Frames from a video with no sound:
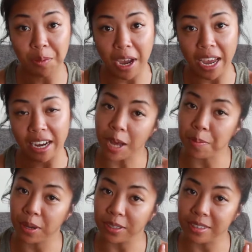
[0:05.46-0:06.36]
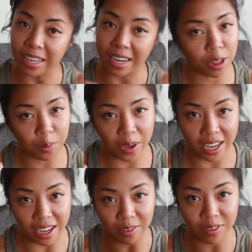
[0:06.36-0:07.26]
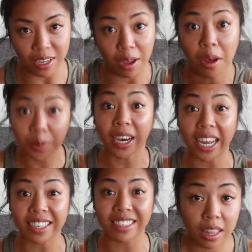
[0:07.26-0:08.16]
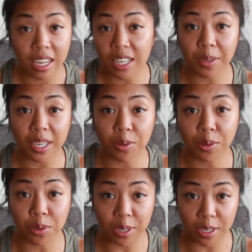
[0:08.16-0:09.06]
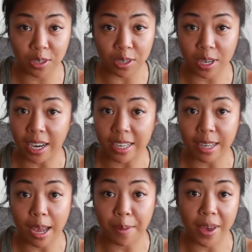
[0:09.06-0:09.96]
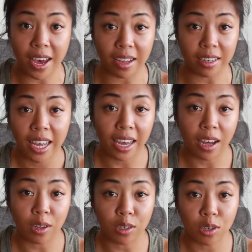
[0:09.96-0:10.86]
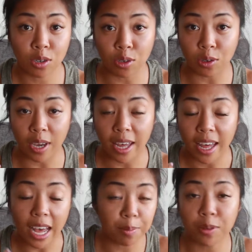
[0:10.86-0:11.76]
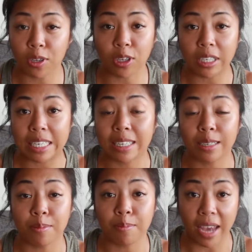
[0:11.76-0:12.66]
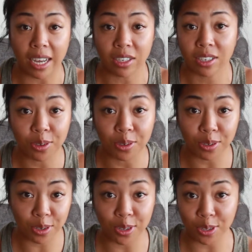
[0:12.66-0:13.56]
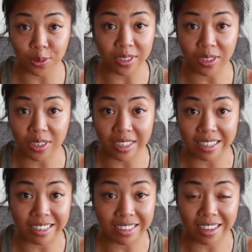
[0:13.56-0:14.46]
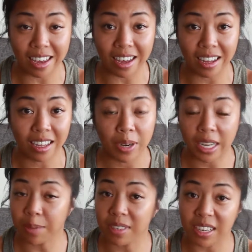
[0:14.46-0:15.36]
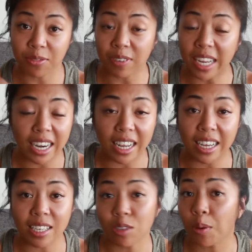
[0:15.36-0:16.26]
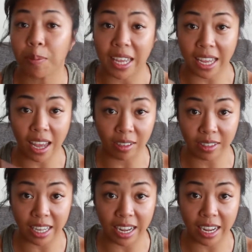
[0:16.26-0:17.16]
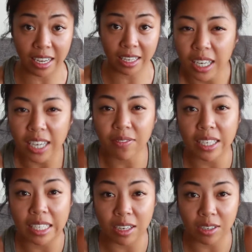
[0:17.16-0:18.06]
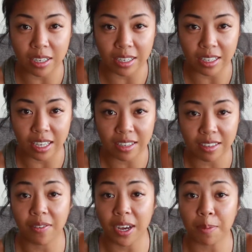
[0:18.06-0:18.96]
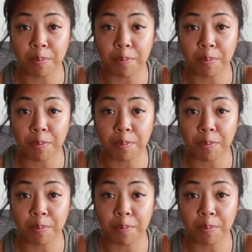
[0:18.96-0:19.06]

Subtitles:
right, I posted the week after. What? Last week I was talking to you guys about how to absolutely smash your New Year's resolutions this year when it comes to your fitness or being healthy. If you clicked onto this, I've either